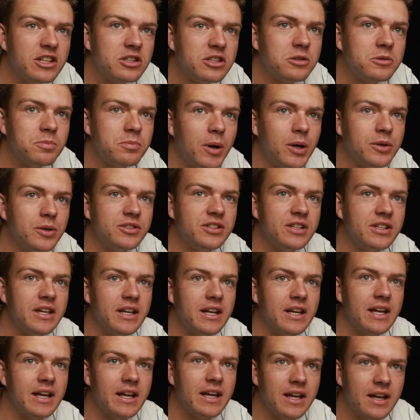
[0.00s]
This was
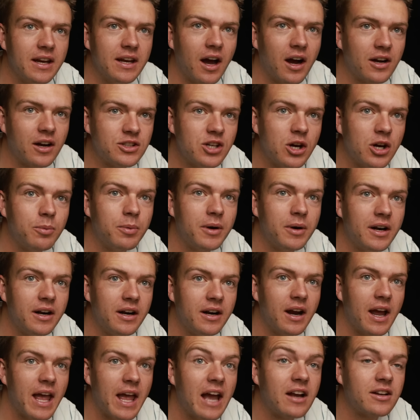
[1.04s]
posted in
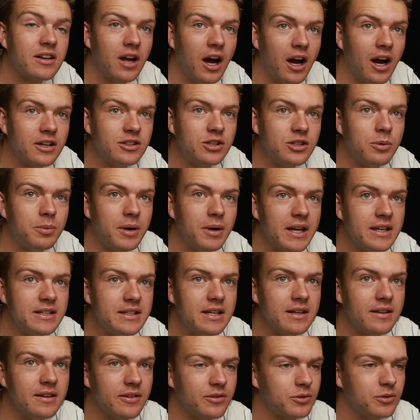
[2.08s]
October October
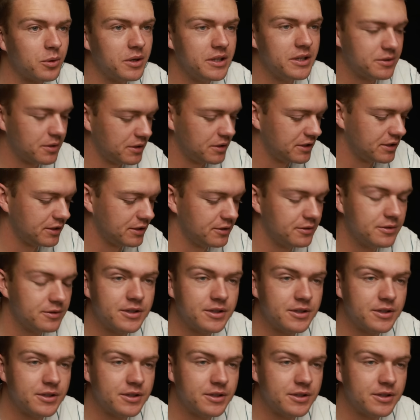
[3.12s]
18th of 2022.